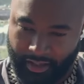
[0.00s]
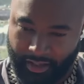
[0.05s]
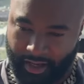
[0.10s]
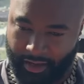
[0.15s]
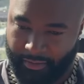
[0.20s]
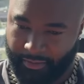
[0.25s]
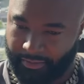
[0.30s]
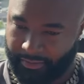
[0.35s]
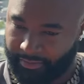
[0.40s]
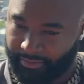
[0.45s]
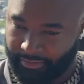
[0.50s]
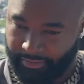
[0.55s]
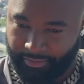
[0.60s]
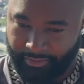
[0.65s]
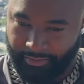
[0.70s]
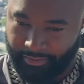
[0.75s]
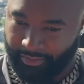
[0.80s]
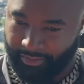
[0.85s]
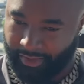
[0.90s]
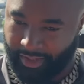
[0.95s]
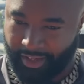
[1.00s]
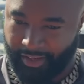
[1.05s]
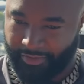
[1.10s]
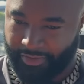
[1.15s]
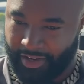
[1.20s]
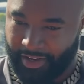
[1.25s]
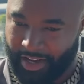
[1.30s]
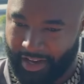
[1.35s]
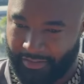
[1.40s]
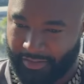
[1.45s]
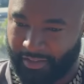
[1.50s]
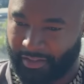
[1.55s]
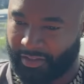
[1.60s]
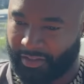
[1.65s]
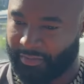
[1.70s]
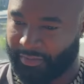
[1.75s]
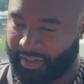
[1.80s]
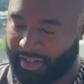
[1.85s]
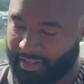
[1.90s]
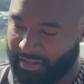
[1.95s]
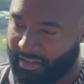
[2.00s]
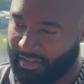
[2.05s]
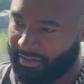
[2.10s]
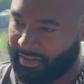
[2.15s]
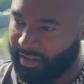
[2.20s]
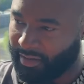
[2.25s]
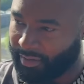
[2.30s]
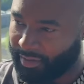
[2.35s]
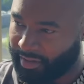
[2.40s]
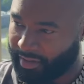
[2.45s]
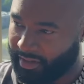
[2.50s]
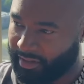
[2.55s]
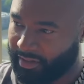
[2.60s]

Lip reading: And if I have to lose myself, I will.